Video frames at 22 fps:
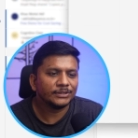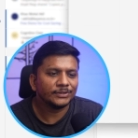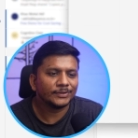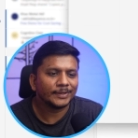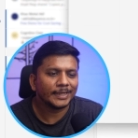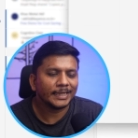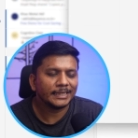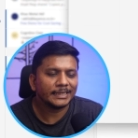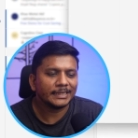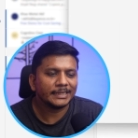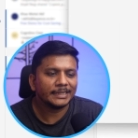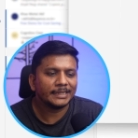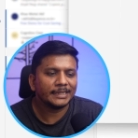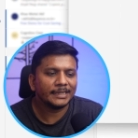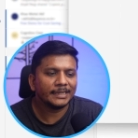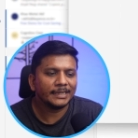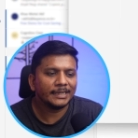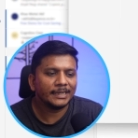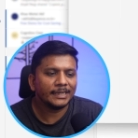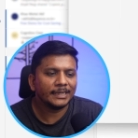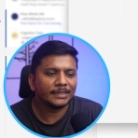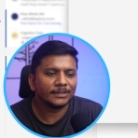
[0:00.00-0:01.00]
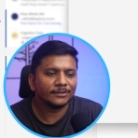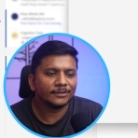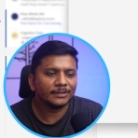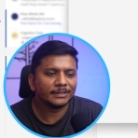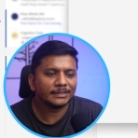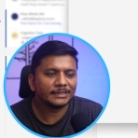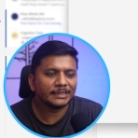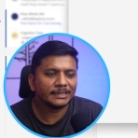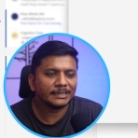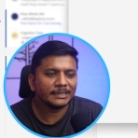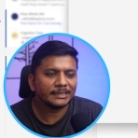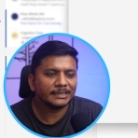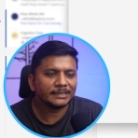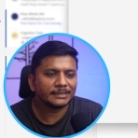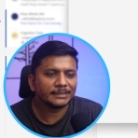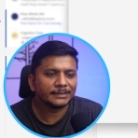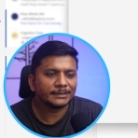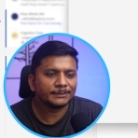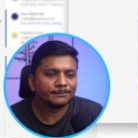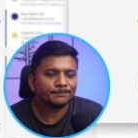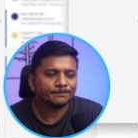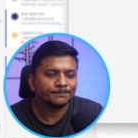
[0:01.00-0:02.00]
you can create your
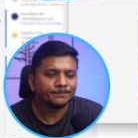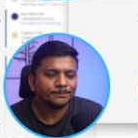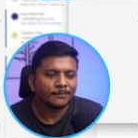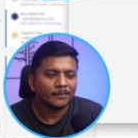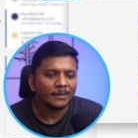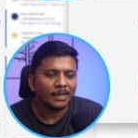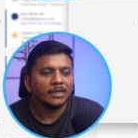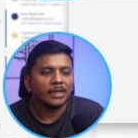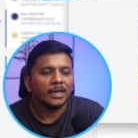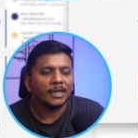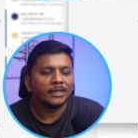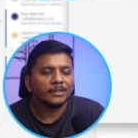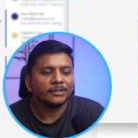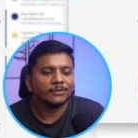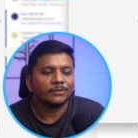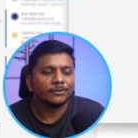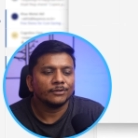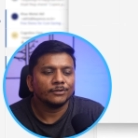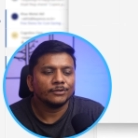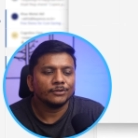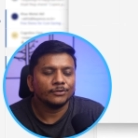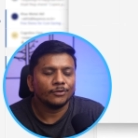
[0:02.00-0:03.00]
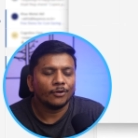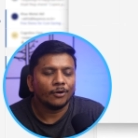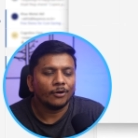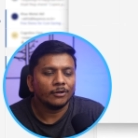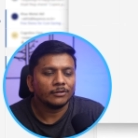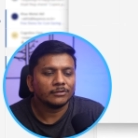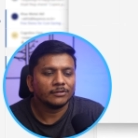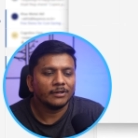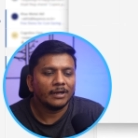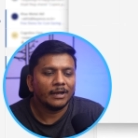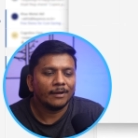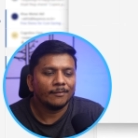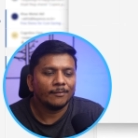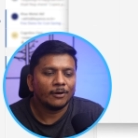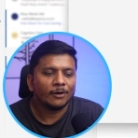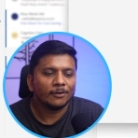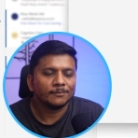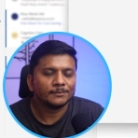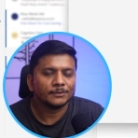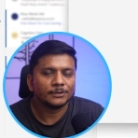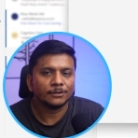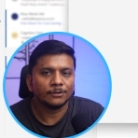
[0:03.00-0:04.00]
signature, and you know, you also have
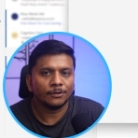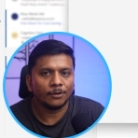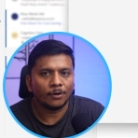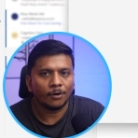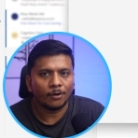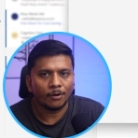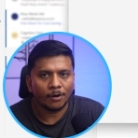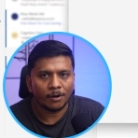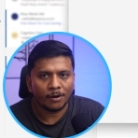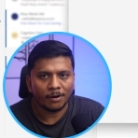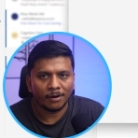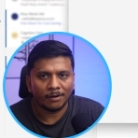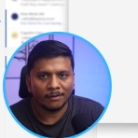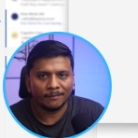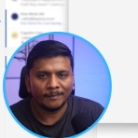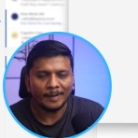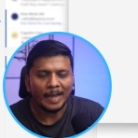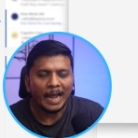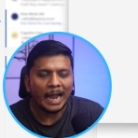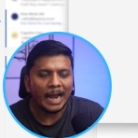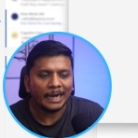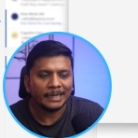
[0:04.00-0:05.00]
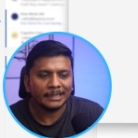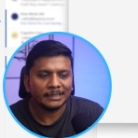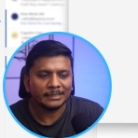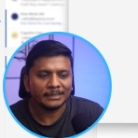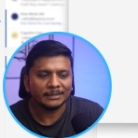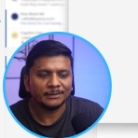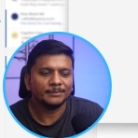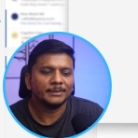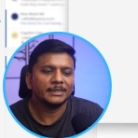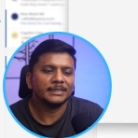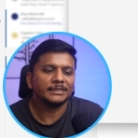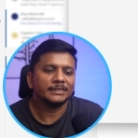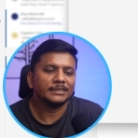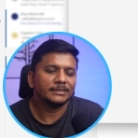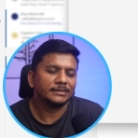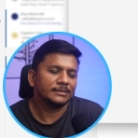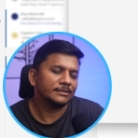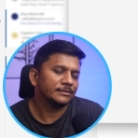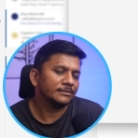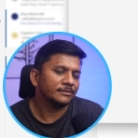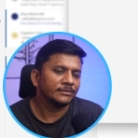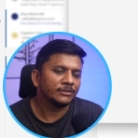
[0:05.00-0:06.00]
option of adding
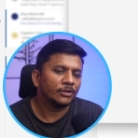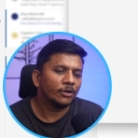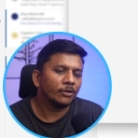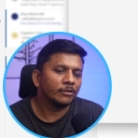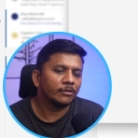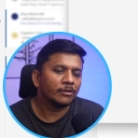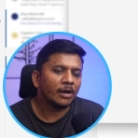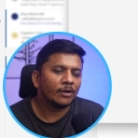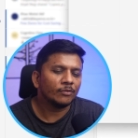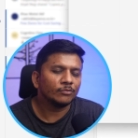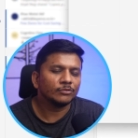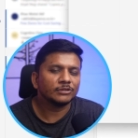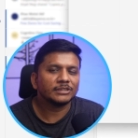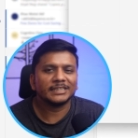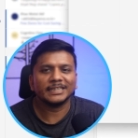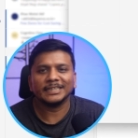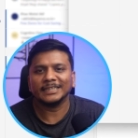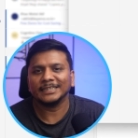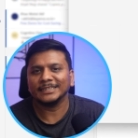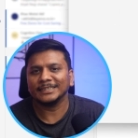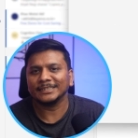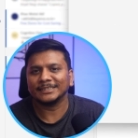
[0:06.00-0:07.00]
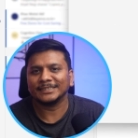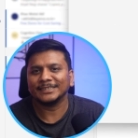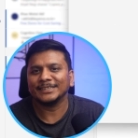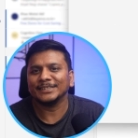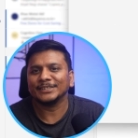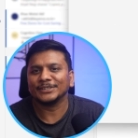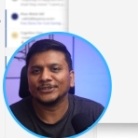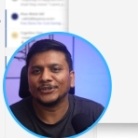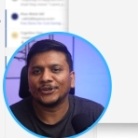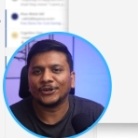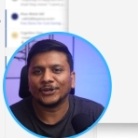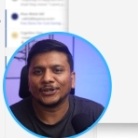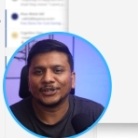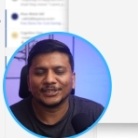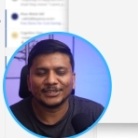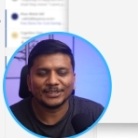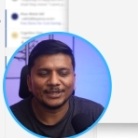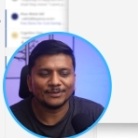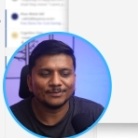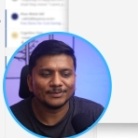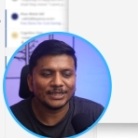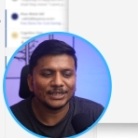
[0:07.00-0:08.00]
images. Although I would say this is not
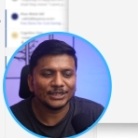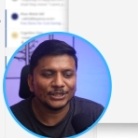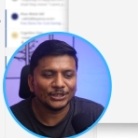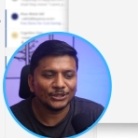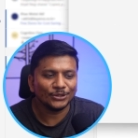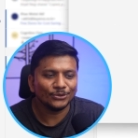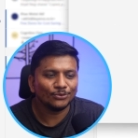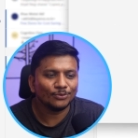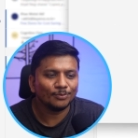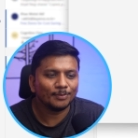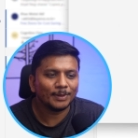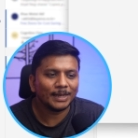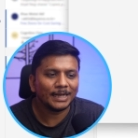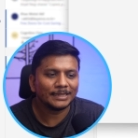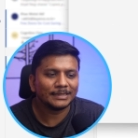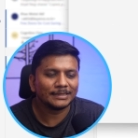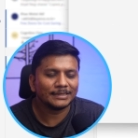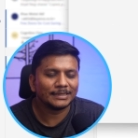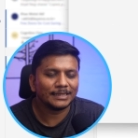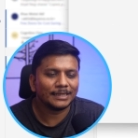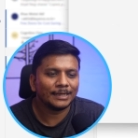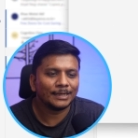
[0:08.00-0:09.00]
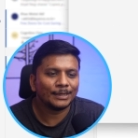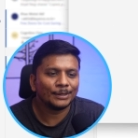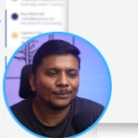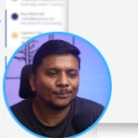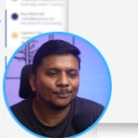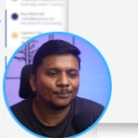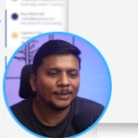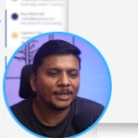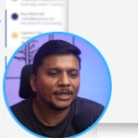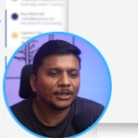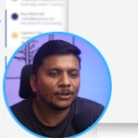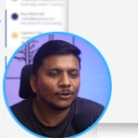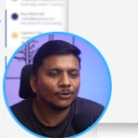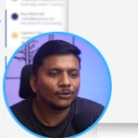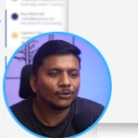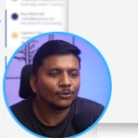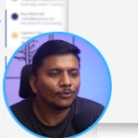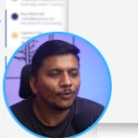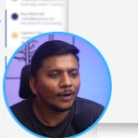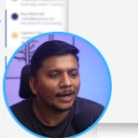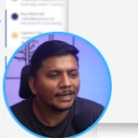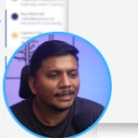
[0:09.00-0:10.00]
something new, but um, it
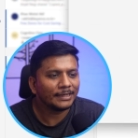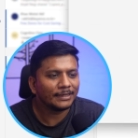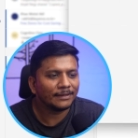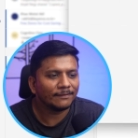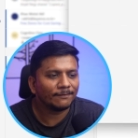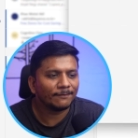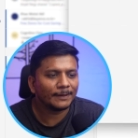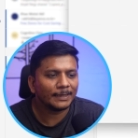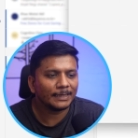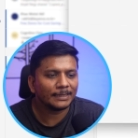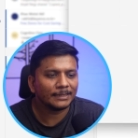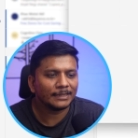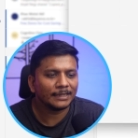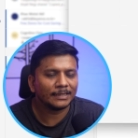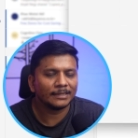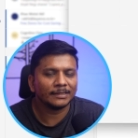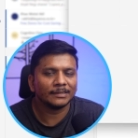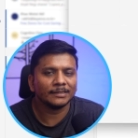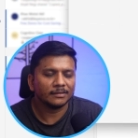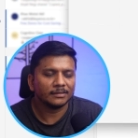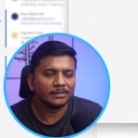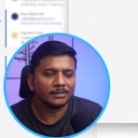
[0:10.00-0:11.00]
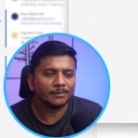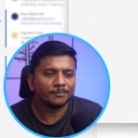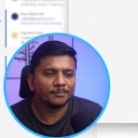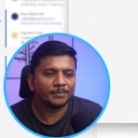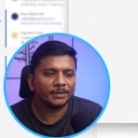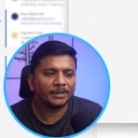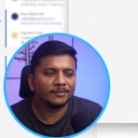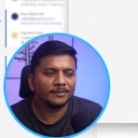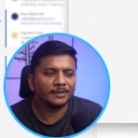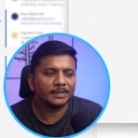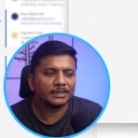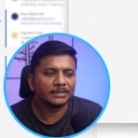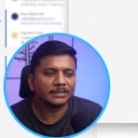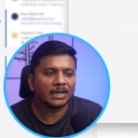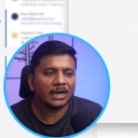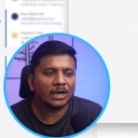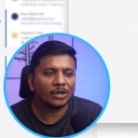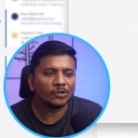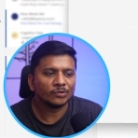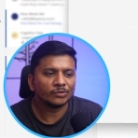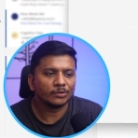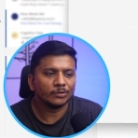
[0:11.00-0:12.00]
looked quite different than the previous
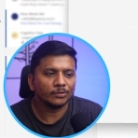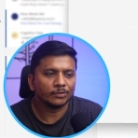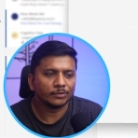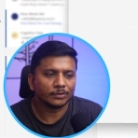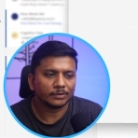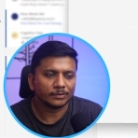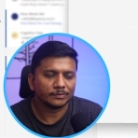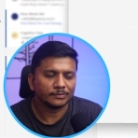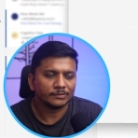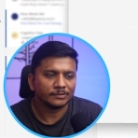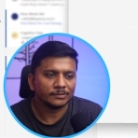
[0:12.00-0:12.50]
Outlook.